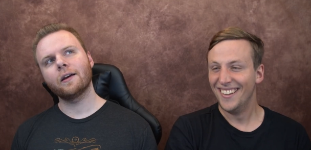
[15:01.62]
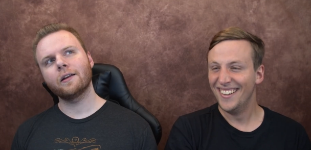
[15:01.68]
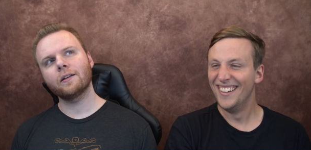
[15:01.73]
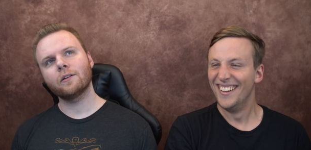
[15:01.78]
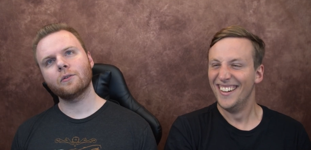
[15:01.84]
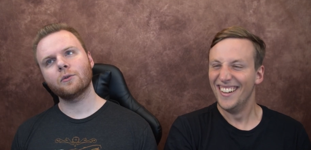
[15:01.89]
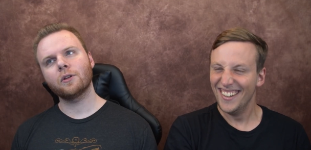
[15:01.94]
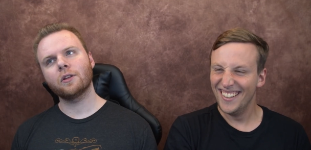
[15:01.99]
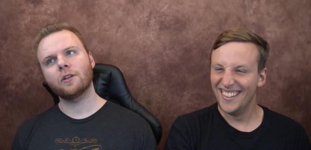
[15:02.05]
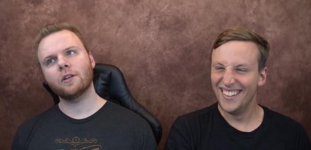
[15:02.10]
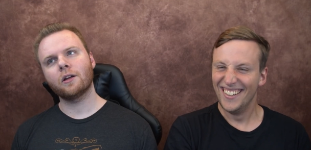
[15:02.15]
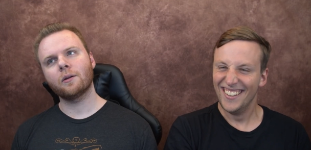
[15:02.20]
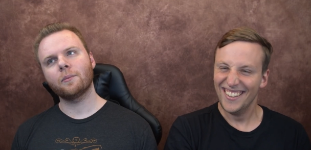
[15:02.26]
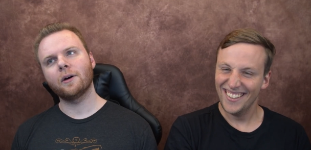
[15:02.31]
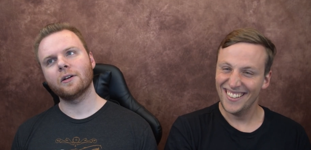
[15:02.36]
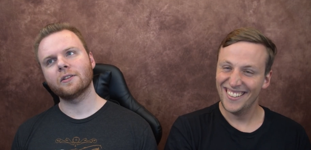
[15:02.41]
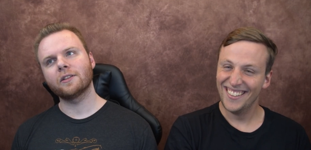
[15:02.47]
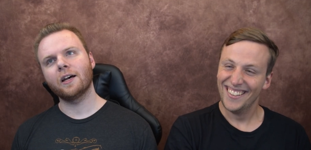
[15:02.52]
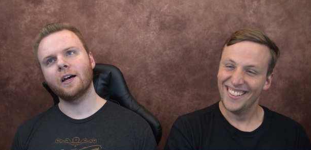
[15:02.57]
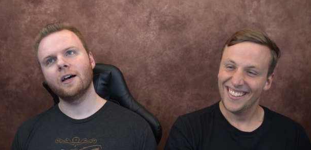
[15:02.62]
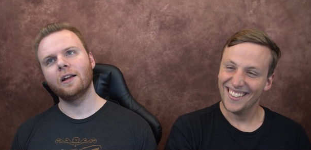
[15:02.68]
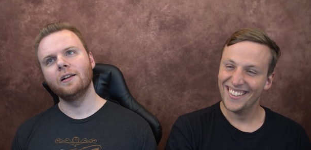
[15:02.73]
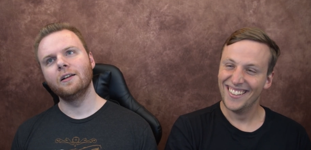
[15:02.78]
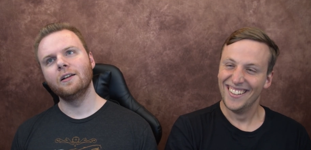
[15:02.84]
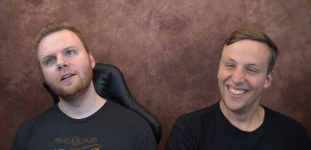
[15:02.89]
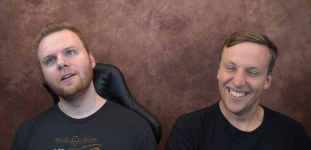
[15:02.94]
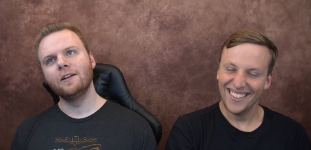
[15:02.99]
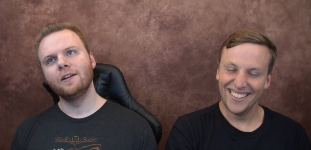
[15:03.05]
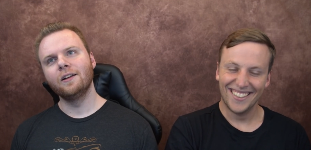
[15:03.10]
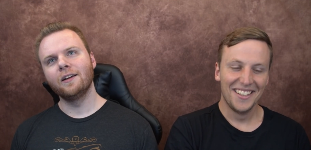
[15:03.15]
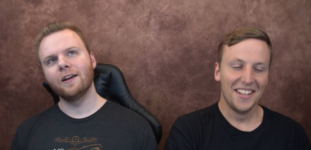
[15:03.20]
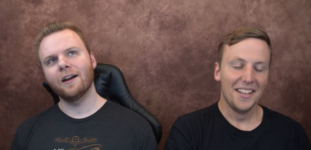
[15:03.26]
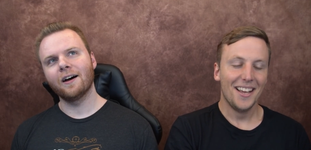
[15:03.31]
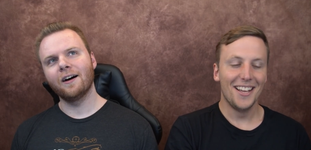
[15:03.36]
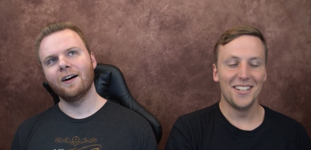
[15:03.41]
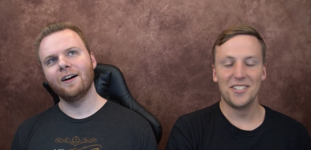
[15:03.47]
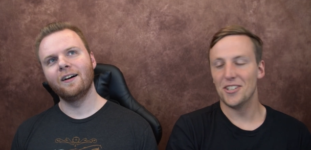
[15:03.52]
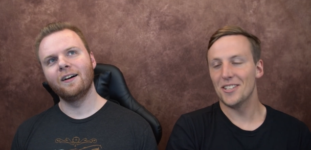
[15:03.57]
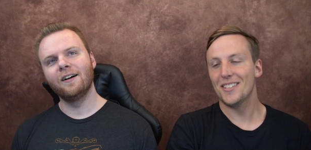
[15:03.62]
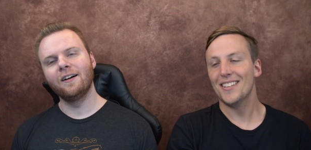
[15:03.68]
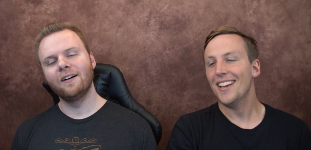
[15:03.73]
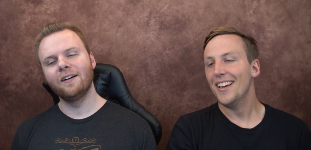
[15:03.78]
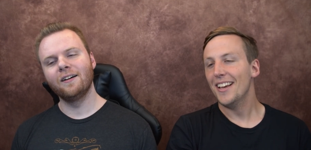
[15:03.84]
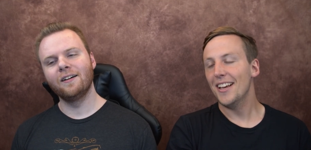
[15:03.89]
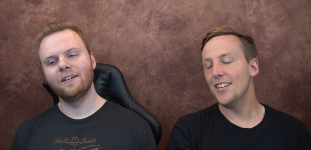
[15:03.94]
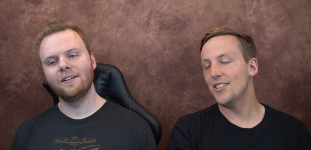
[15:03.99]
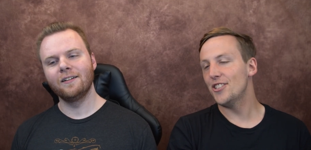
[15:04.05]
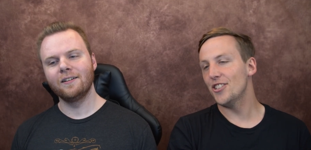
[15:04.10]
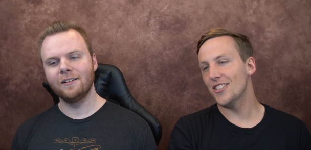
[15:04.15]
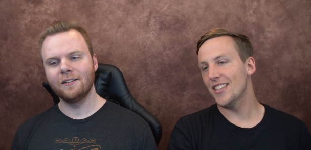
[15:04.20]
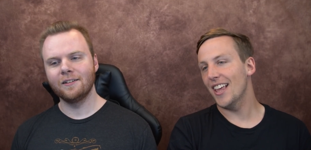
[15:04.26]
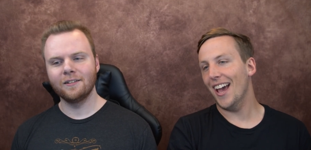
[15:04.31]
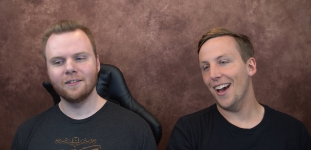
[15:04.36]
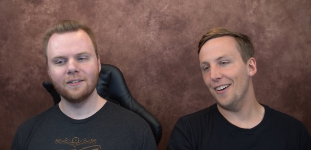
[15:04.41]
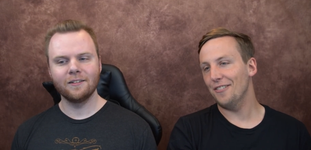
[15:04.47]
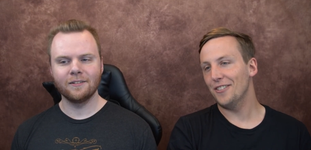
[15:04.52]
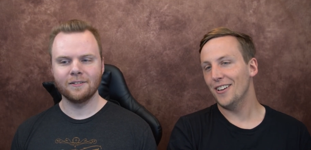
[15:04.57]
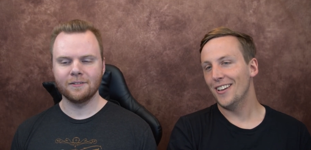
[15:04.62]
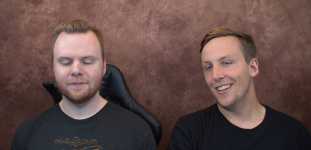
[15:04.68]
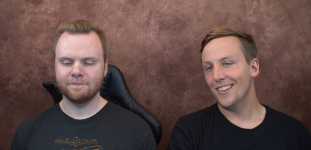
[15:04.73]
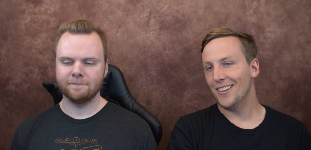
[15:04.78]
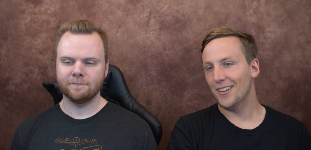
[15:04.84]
Speaker 1: I hadn't really thought about that. Yeah. It's just they have.